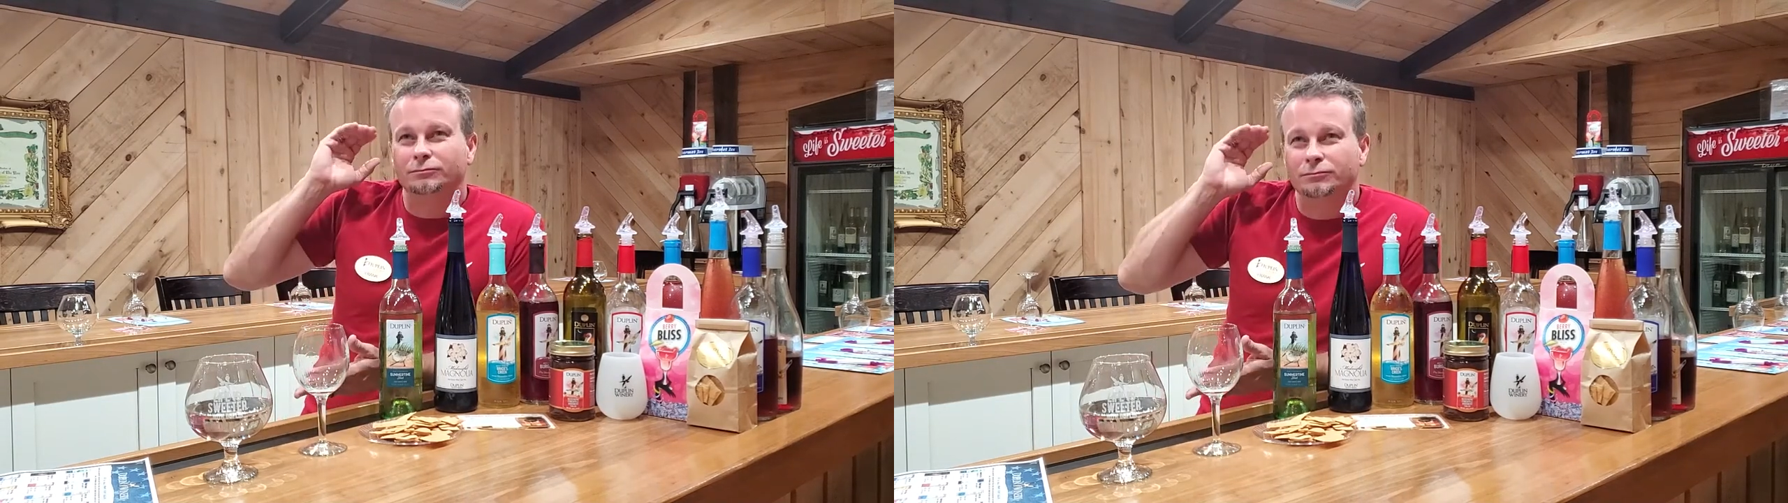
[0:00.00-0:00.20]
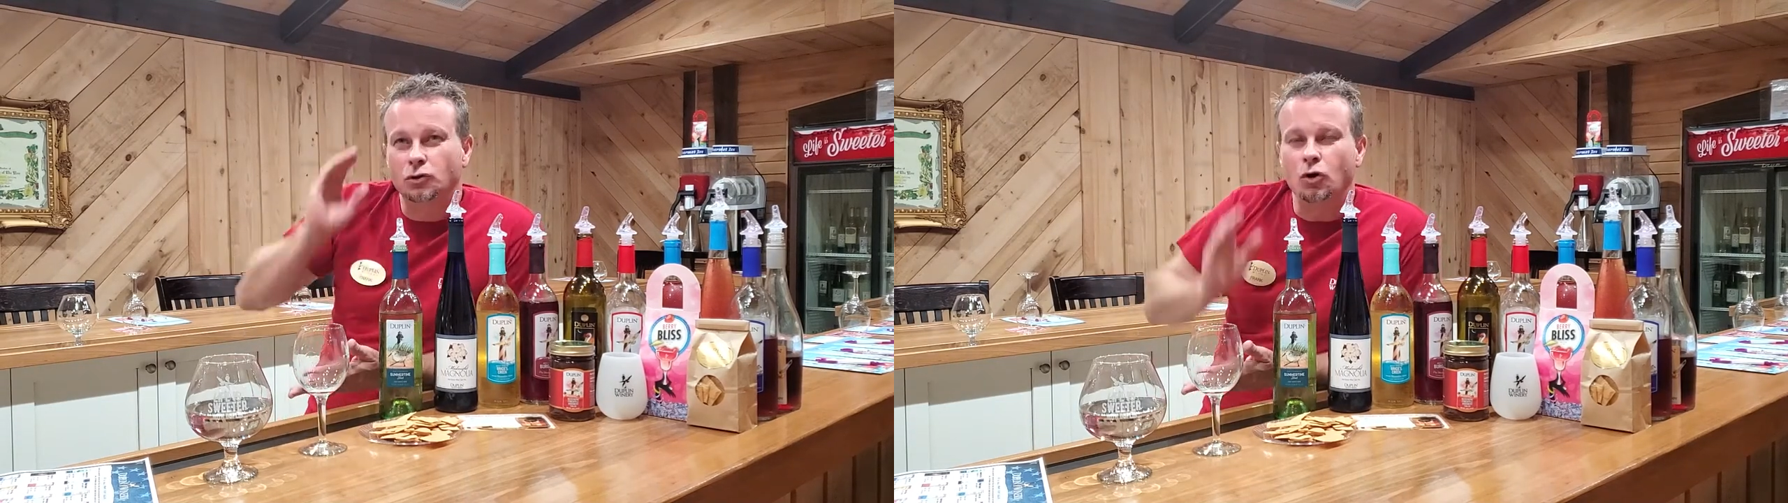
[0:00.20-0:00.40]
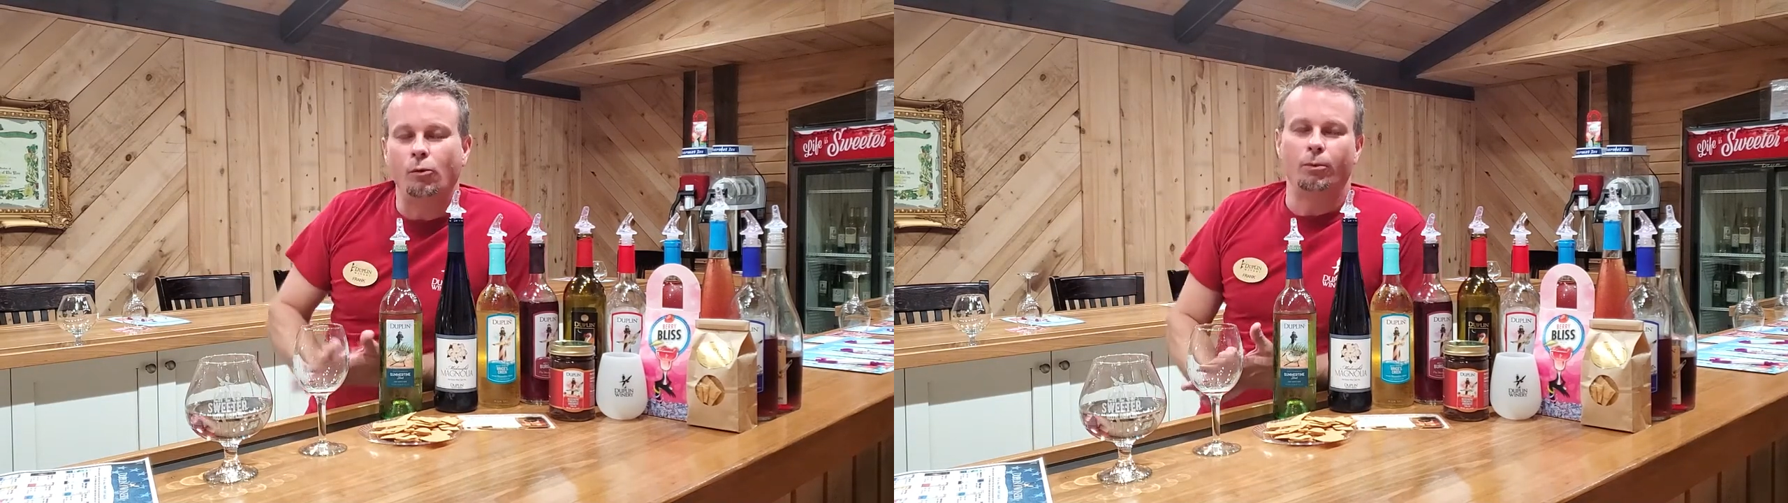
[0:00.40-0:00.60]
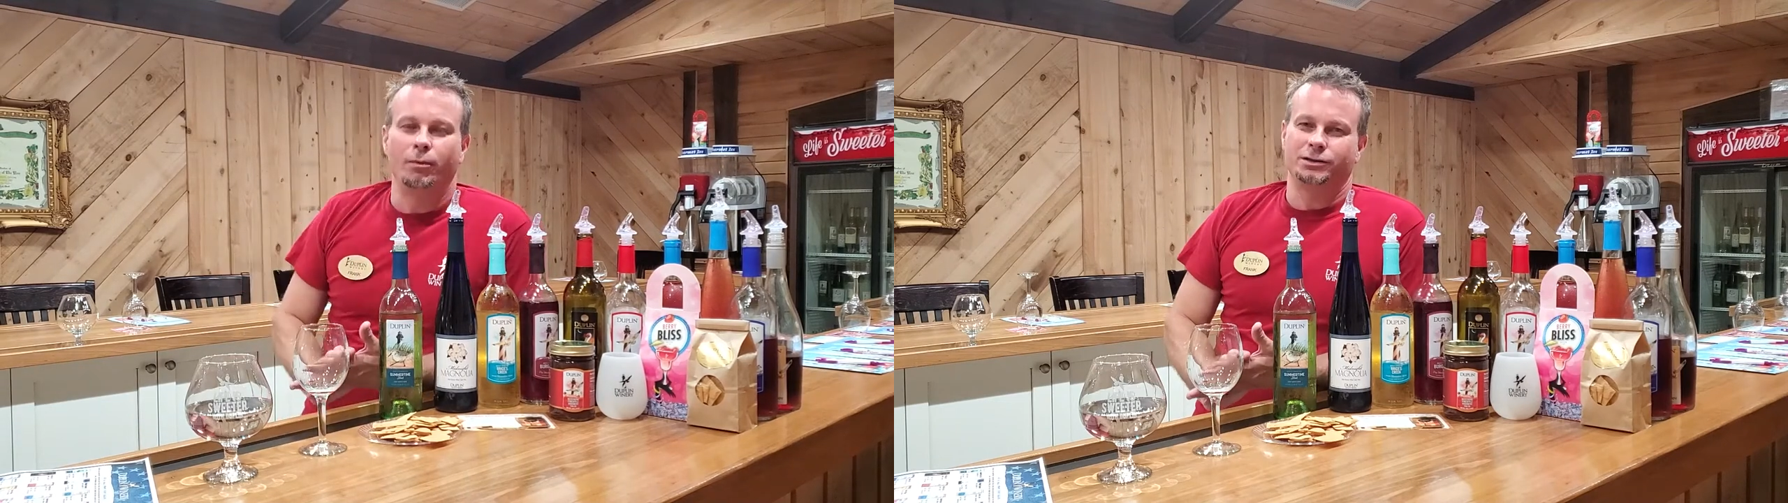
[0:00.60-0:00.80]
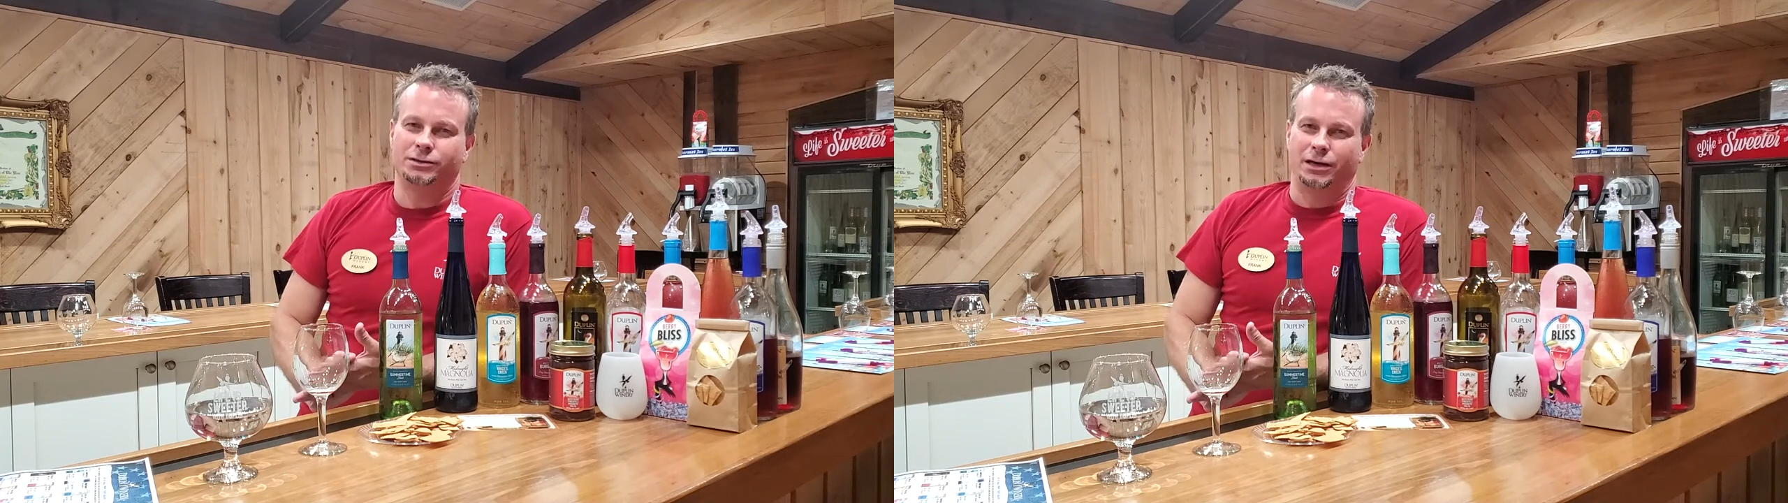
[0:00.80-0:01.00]
noble
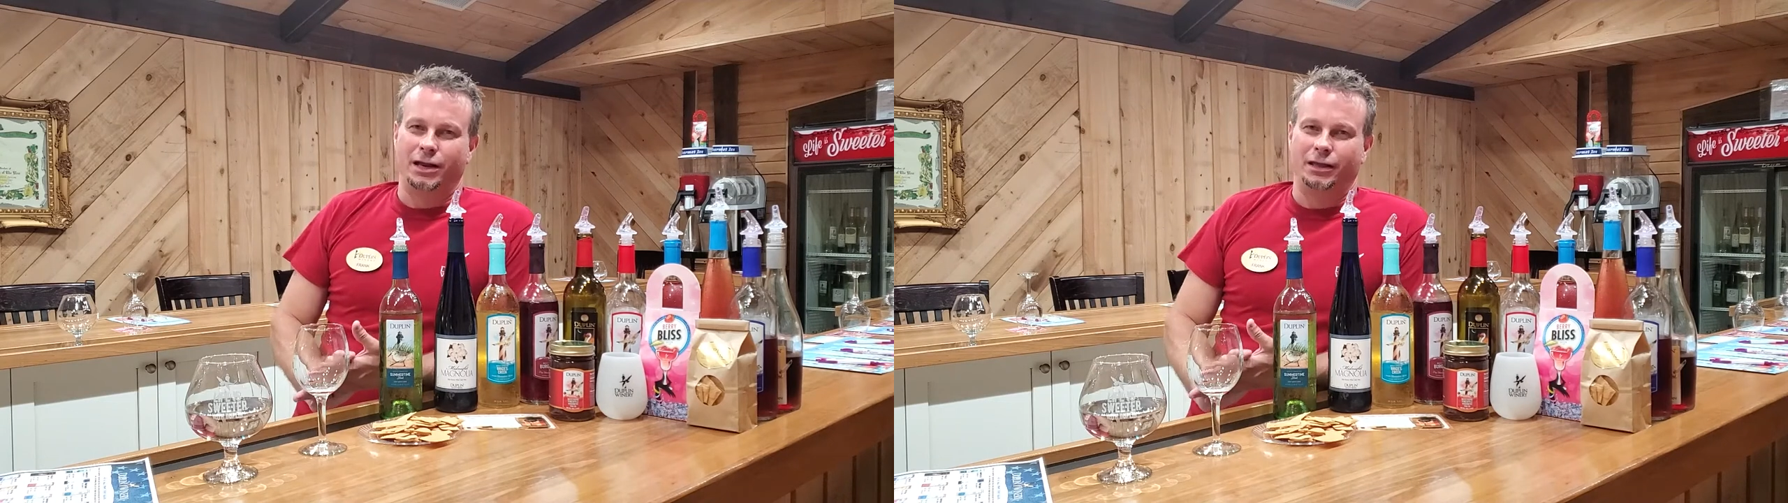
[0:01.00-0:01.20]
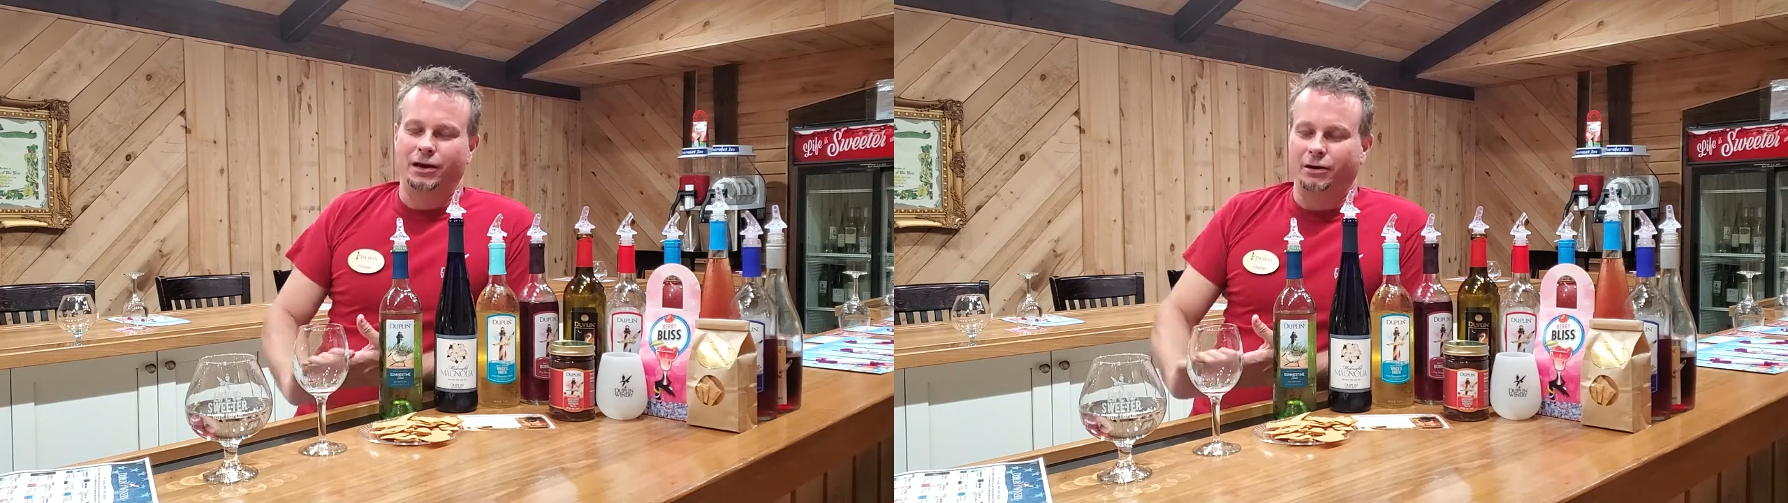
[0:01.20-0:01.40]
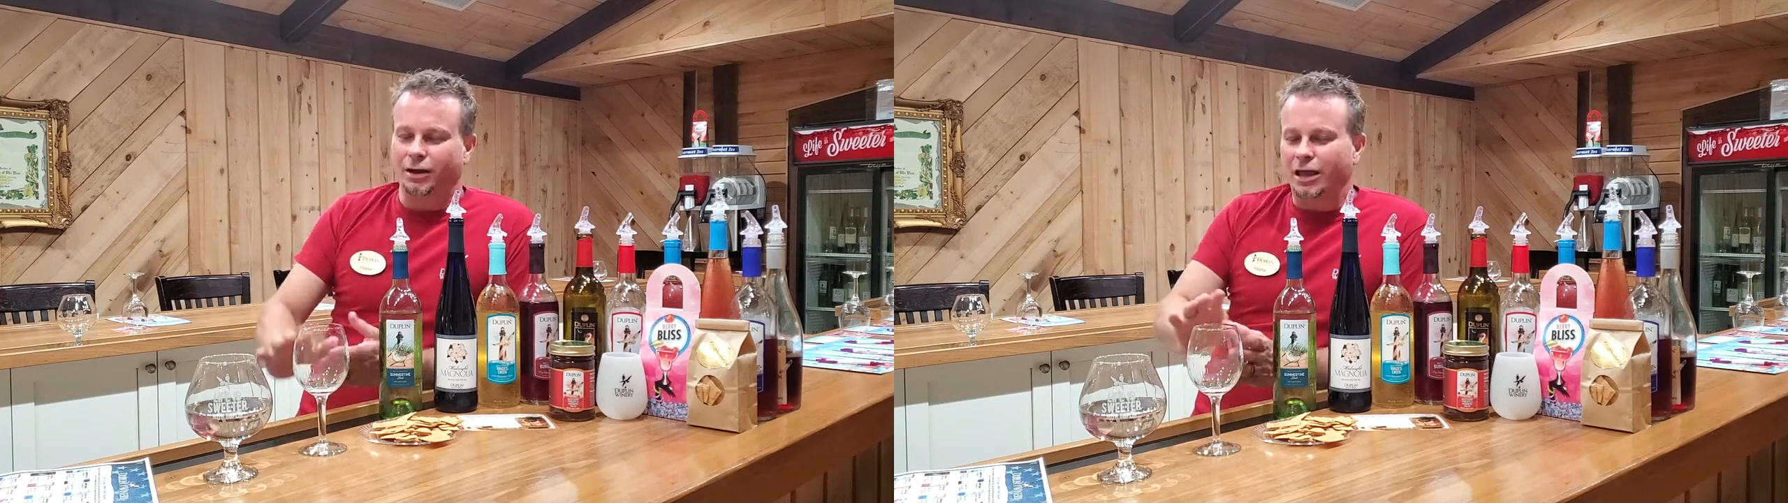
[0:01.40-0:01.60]
Muscadine in there.